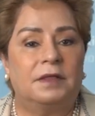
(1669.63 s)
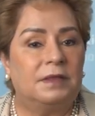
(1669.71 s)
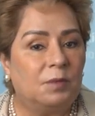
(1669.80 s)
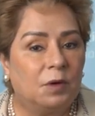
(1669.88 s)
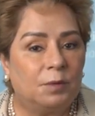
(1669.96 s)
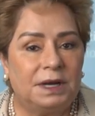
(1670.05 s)

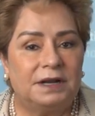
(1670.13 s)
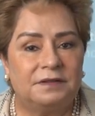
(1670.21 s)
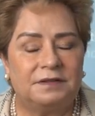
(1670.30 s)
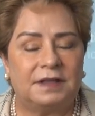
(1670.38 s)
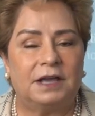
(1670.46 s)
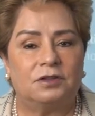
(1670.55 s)
The
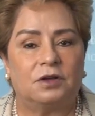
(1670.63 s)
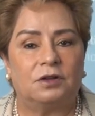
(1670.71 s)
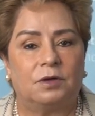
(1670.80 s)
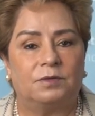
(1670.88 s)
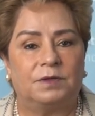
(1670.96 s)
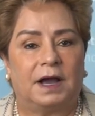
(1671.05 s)

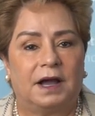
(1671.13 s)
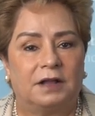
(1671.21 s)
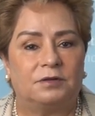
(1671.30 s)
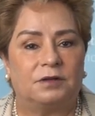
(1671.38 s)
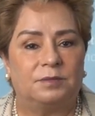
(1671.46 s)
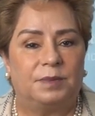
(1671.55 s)
mobilization of the
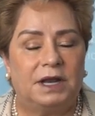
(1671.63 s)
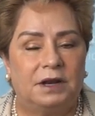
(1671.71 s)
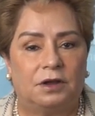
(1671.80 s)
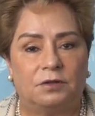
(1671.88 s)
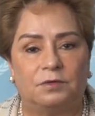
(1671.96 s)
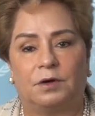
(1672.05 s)
$100
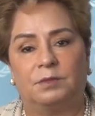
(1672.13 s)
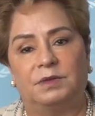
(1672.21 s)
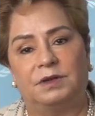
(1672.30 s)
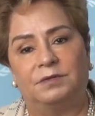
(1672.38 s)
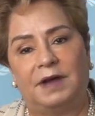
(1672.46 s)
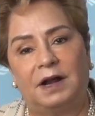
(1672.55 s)
billion from
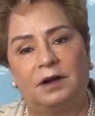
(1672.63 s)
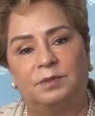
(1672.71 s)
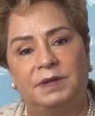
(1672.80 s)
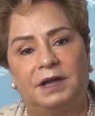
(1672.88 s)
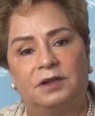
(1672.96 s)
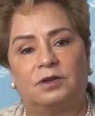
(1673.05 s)
developed
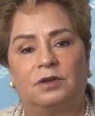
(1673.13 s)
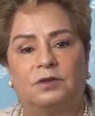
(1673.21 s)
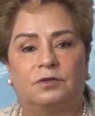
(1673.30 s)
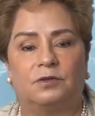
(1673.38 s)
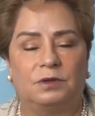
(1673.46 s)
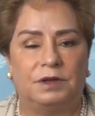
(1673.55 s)

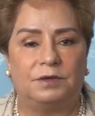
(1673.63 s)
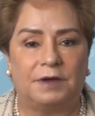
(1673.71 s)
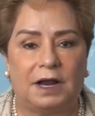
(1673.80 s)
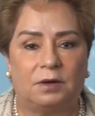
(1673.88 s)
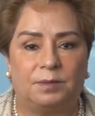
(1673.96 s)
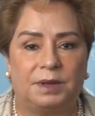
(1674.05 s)
nations to
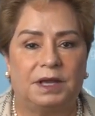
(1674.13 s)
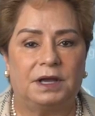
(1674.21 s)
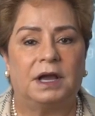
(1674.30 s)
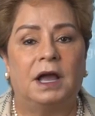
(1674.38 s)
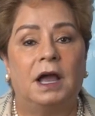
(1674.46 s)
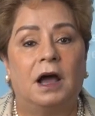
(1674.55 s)

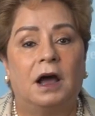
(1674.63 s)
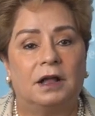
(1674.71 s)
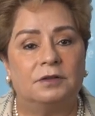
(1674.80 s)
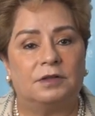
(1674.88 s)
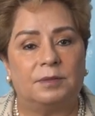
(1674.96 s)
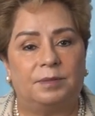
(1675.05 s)
developing
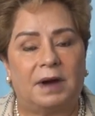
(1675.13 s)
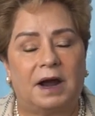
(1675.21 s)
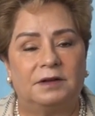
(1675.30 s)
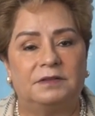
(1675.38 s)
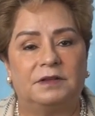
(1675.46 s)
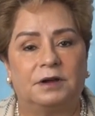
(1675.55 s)
under the
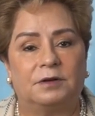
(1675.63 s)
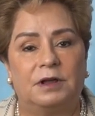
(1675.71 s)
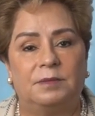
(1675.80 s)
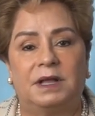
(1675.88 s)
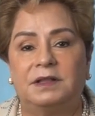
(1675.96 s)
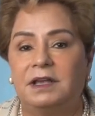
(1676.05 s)
Paris
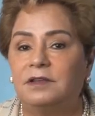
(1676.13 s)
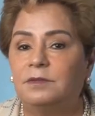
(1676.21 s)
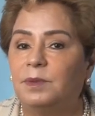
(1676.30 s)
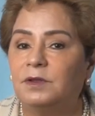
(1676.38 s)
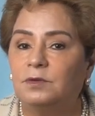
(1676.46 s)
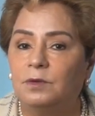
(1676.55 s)
Agreement is
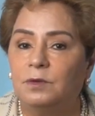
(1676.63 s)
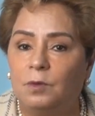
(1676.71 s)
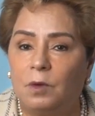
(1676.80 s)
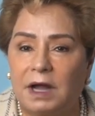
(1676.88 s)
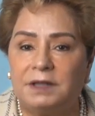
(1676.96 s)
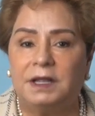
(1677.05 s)
but
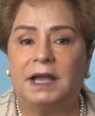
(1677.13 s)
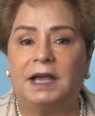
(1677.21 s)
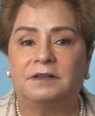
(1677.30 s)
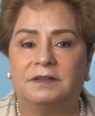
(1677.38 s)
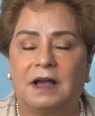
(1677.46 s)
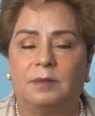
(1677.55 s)
one
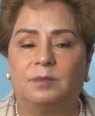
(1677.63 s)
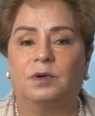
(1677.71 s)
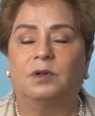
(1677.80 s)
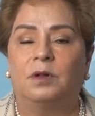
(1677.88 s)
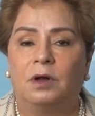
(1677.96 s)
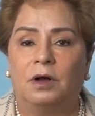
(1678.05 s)

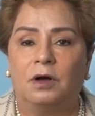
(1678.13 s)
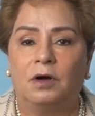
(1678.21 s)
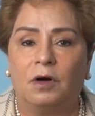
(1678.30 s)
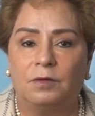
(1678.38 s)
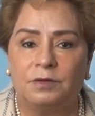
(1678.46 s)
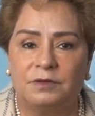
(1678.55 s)
example
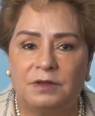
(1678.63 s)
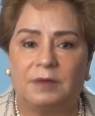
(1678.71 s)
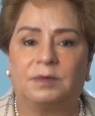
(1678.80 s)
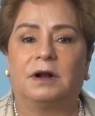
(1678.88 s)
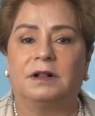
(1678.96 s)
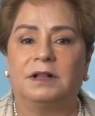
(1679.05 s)
of
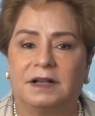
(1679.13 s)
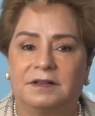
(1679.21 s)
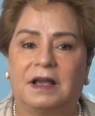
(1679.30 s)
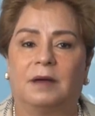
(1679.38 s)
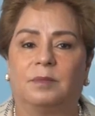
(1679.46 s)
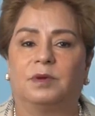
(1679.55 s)
several
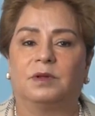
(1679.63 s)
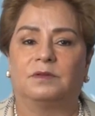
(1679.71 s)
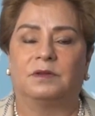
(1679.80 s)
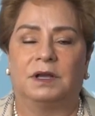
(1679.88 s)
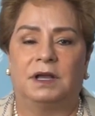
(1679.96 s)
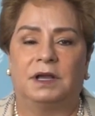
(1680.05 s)
examples.